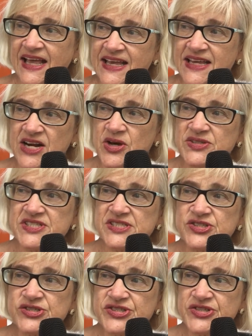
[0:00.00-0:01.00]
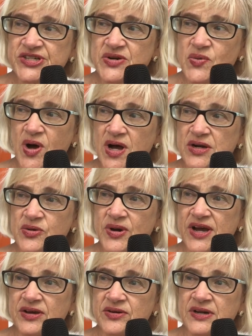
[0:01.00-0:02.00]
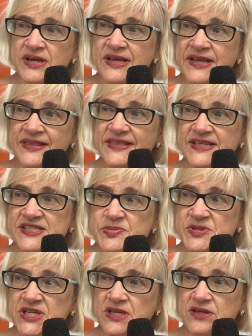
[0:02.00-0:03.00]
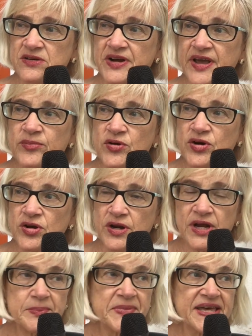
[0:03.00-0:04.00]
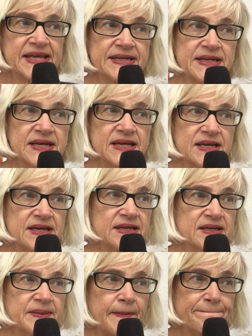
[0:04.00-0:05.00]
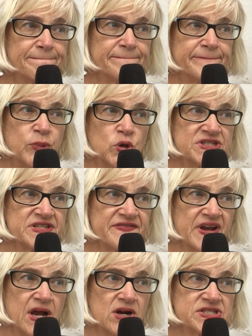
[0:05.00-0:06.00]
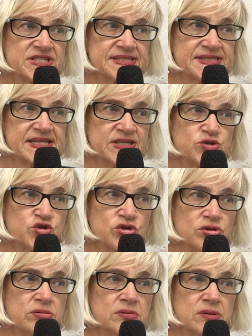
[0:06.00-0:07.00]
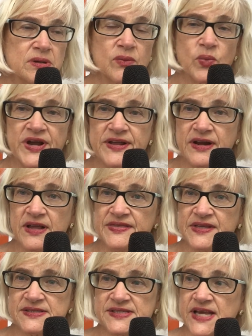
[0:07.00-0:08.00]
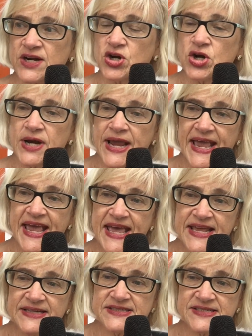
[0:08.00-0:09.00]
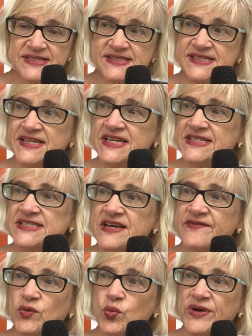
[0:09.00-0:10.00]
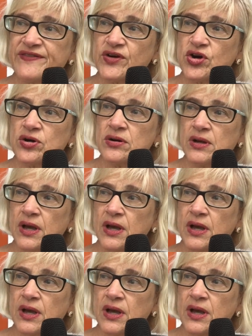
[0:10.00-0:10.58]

you know, it's interesting to walk around this particular neighborhood. I'm at uh, Puerto Vallarta Central, right in the center, and it's neat to have a river.